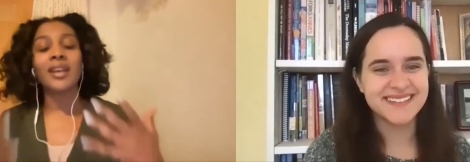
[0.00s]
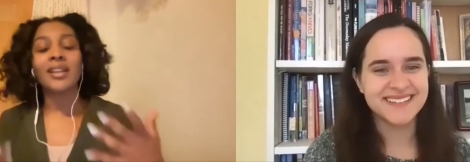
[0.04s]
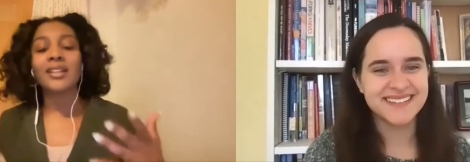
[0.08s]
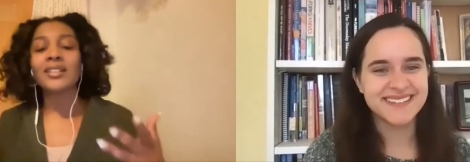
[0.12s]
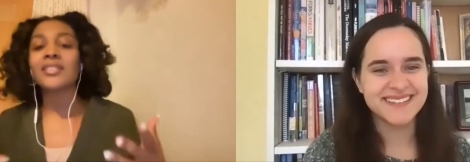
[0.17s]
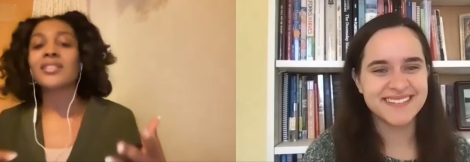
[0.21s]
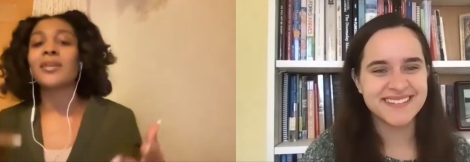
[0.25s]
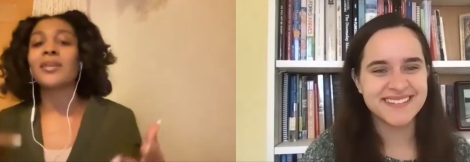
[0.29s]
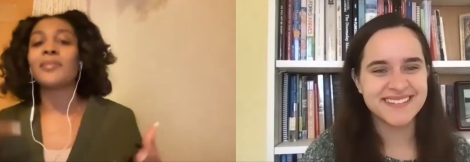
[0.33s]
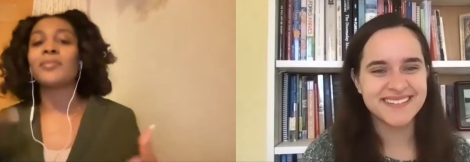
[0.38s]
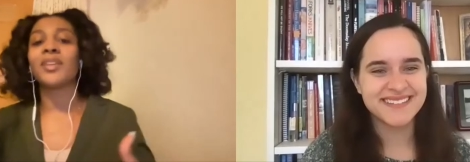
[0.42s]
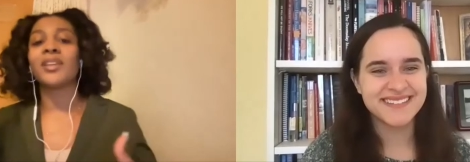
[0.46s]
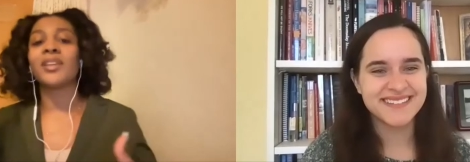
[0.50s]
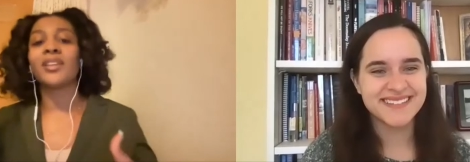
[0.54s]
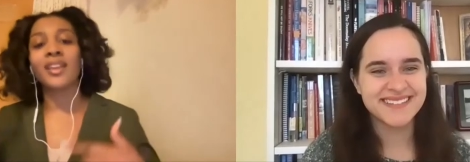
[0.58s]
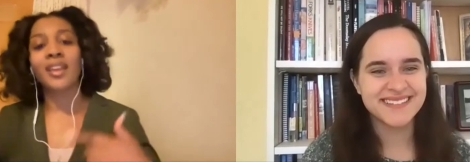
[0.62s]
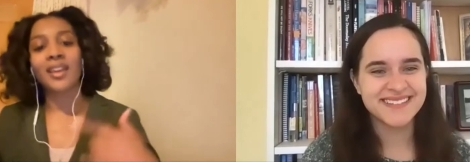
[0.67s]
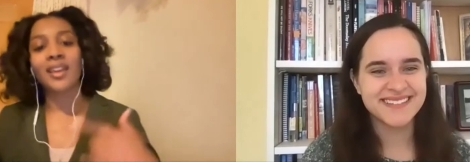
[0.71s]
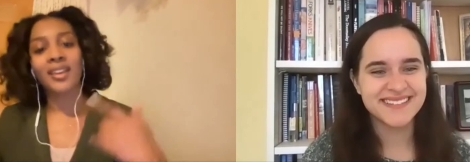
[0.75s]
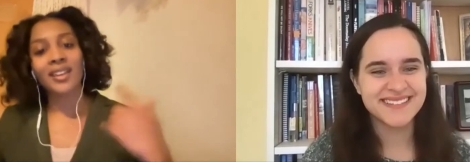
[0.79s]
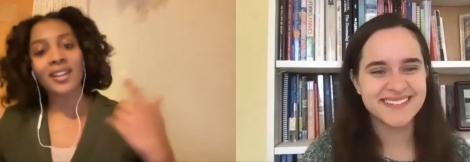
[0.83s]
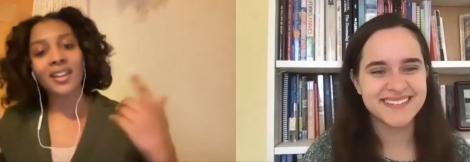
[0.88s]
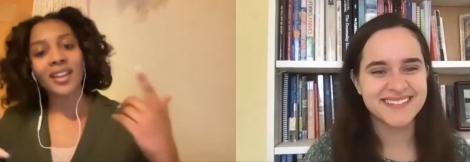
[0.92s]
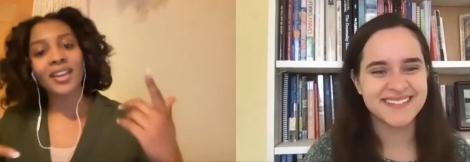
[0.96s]
Speaker 1: that's
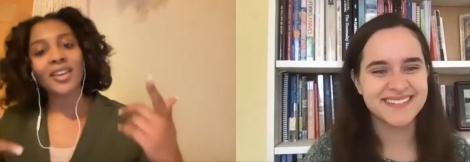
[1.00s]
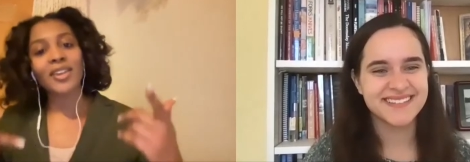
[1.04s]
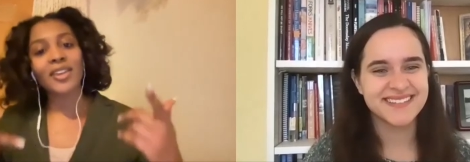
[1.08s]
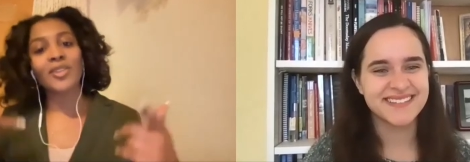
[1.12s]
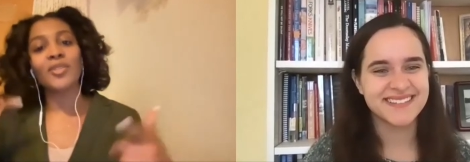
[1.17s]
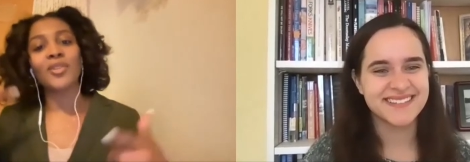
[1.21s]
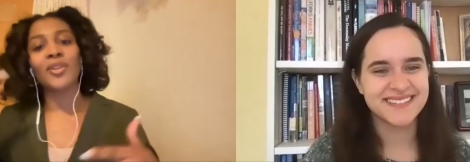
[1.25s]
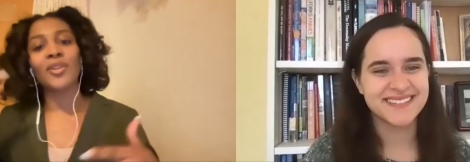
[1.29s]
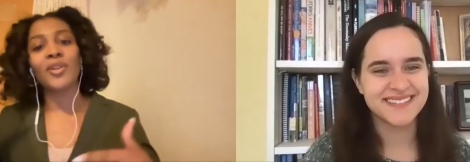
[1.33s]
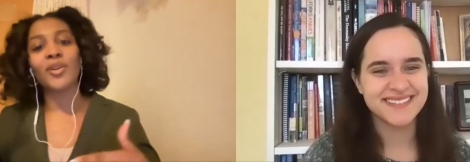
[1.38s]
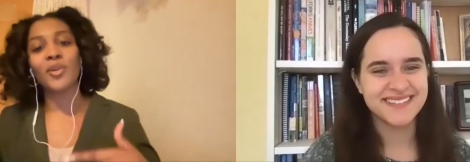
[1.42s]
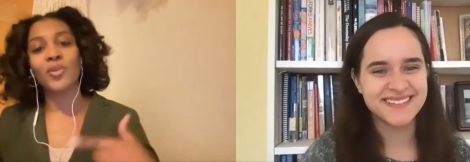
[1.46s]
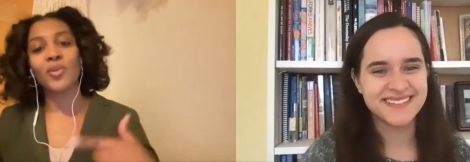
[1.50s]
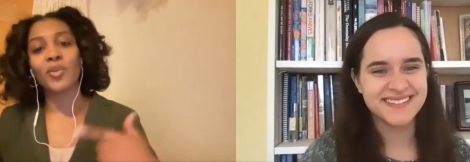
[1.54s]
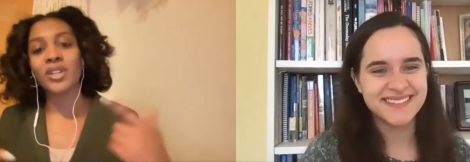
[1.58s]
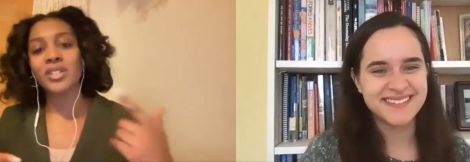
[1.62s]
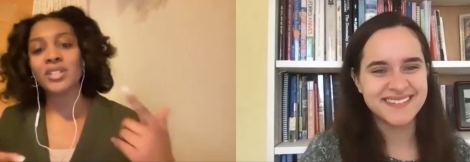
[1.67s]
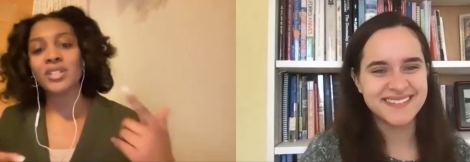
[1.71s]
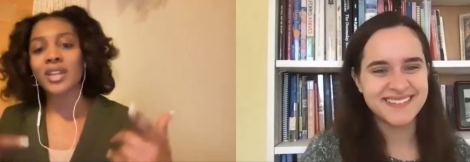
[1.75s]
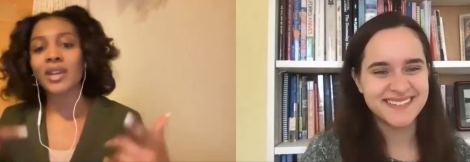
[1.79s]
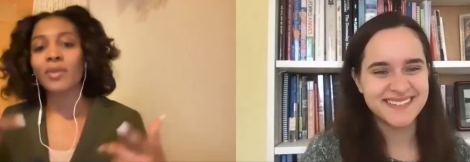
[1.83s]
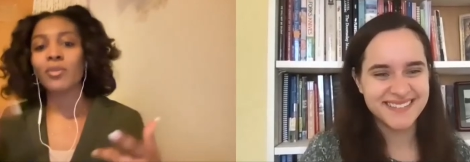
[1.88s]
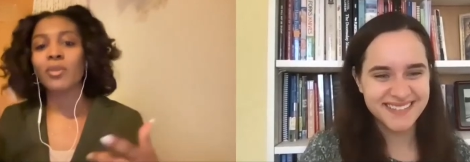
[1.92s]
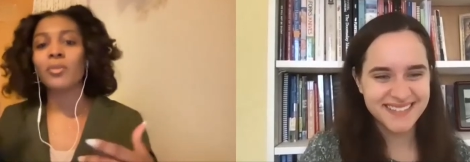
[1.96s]
something that can like you
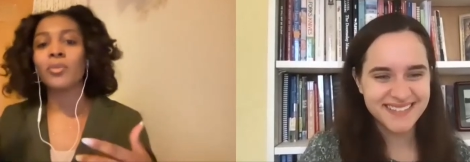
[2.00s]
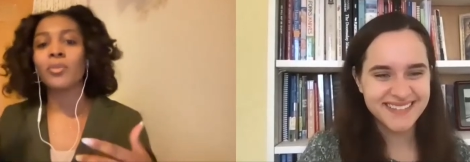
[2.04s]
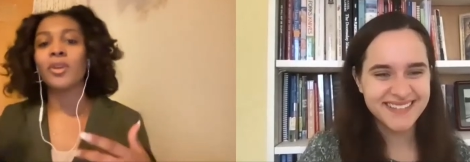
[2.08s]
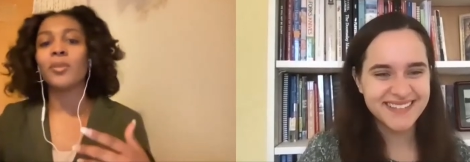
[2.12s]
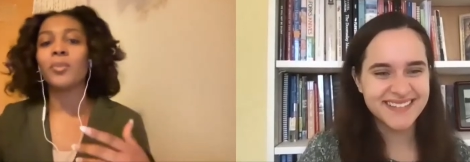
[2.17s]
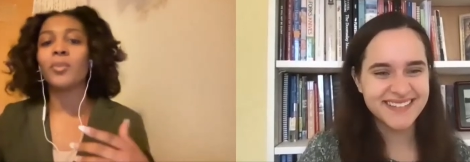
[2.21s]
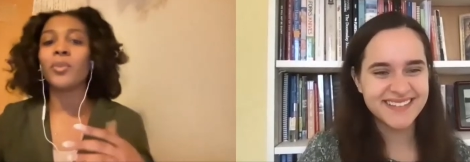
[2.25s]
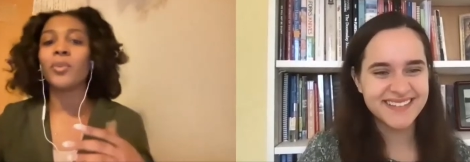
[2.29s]
know resonate